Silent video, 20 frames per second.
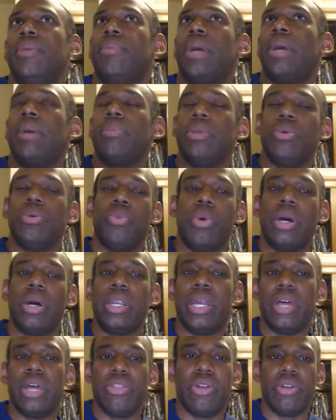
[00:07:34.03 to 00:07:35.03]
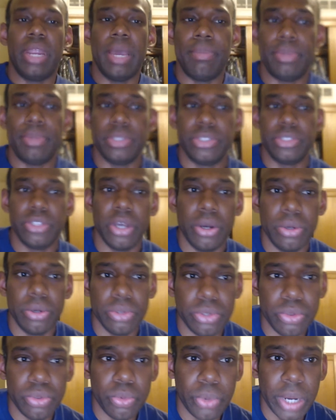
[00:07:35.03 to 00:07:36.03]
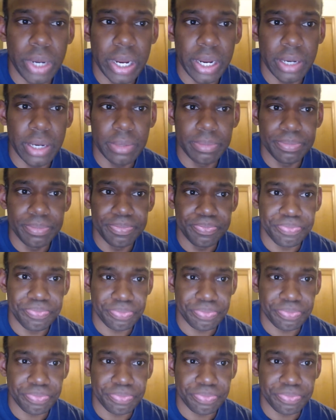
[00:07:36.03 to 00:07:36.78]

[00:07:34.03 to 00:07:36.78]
probably one other episode where